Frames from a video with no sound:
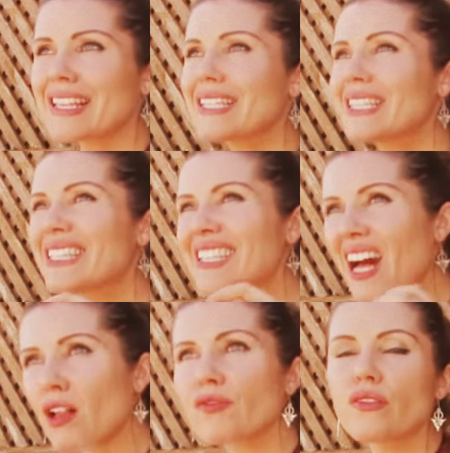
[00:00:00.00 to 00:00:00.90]

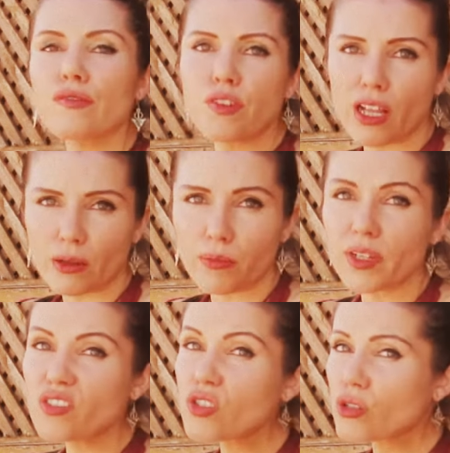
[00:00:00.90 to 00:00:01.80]

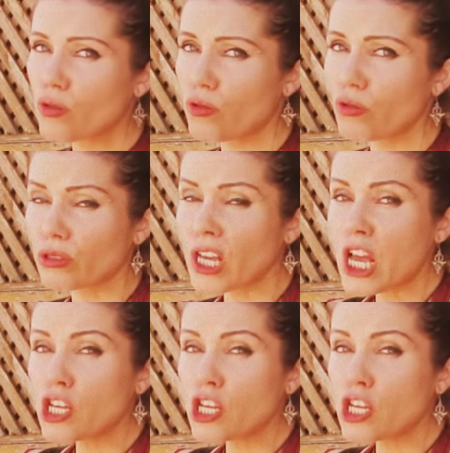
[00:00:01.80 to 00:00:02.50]
self-development school.